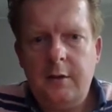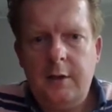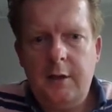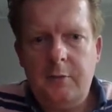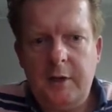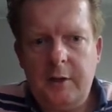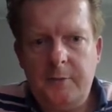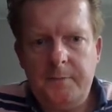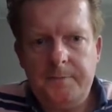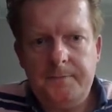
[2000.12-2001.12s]
here we go.
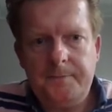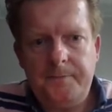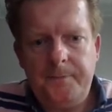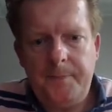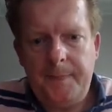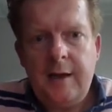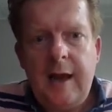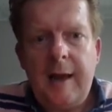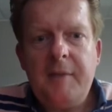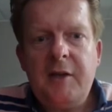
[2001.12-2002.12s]

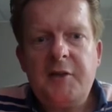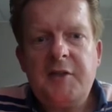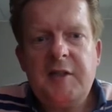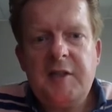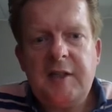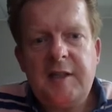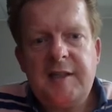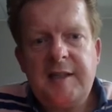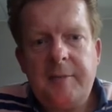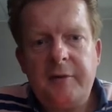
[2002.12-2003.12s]
And because this is in a
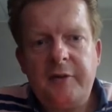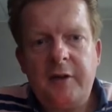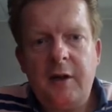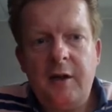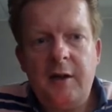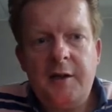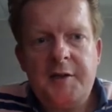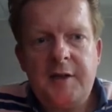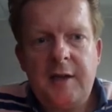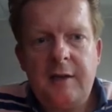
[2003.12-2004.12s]
separate
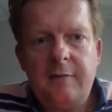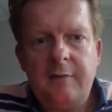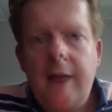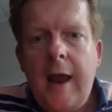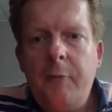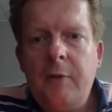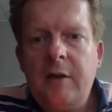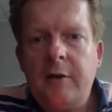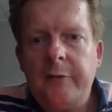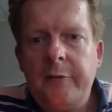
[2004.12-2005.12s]
class and we
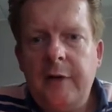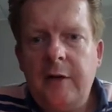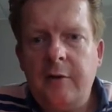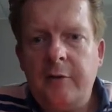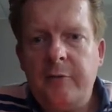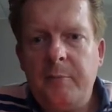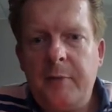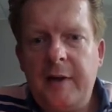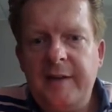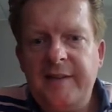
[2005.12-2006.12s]
configured
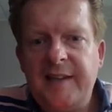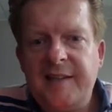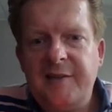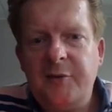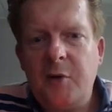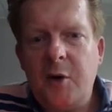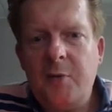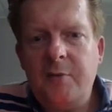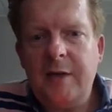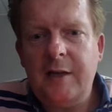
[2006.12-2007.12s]
PITest to
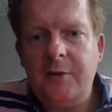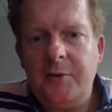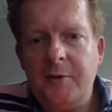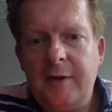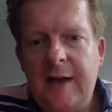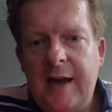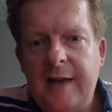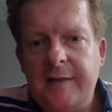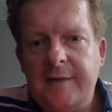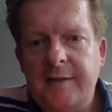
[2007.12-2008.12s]
only look
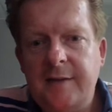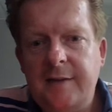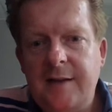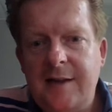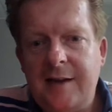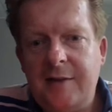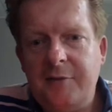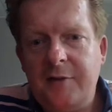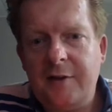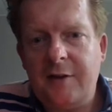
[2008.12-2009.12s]
at the
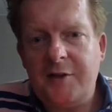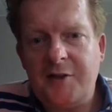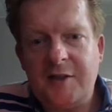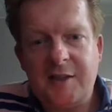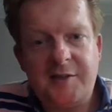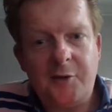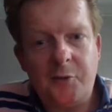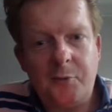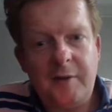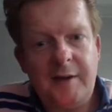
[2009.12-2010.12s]
account classes that
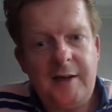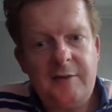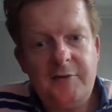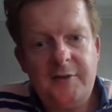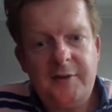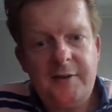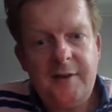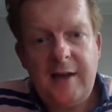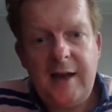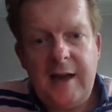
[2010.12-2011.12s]
start with account
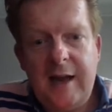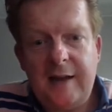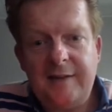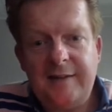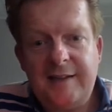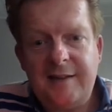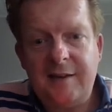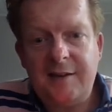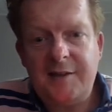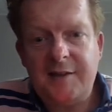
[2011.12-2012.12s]
and test
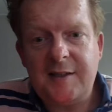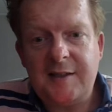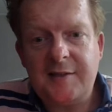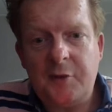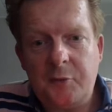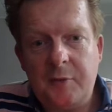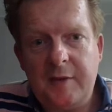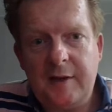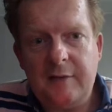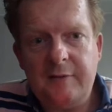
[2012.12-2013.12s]
classes that start with
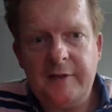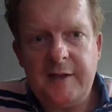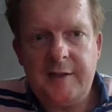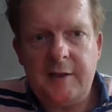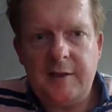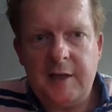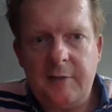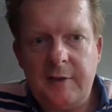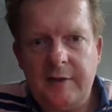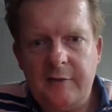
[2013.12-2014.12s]
account test, and
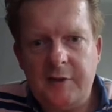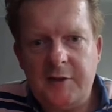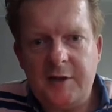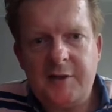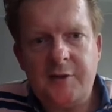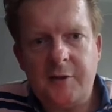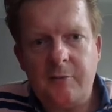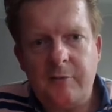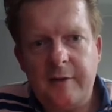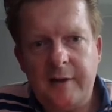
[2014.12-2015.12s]
generator does not start
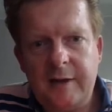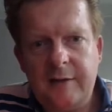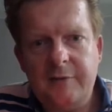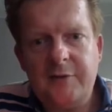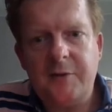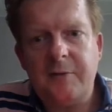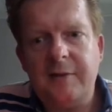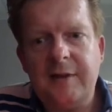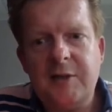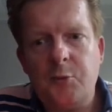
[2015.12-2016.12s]
with account, so
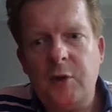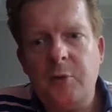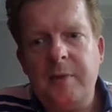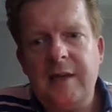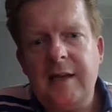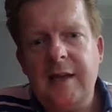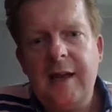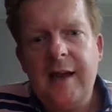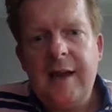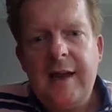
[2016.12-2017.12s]
this will be
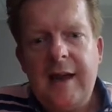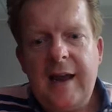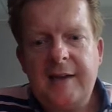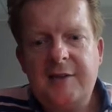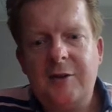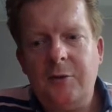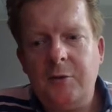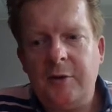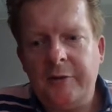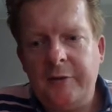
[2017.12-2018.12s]

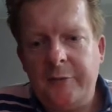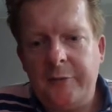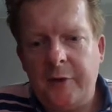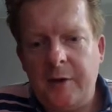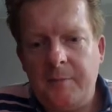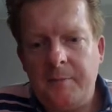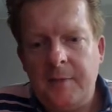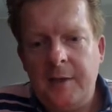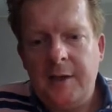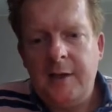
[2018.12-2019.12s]
excluded from
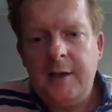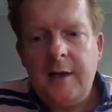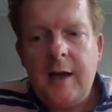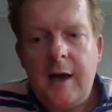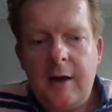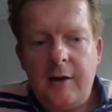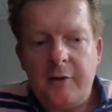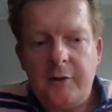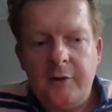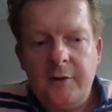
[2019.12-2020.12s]

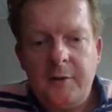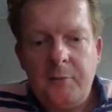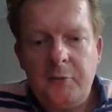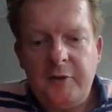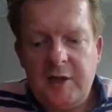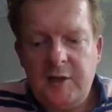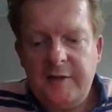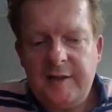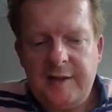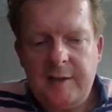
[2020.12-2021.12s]
our mutation
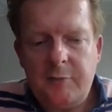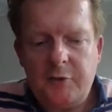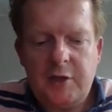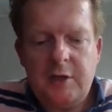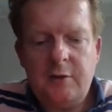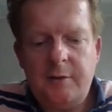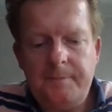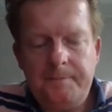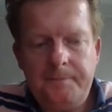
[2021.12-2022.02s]
testing procedure.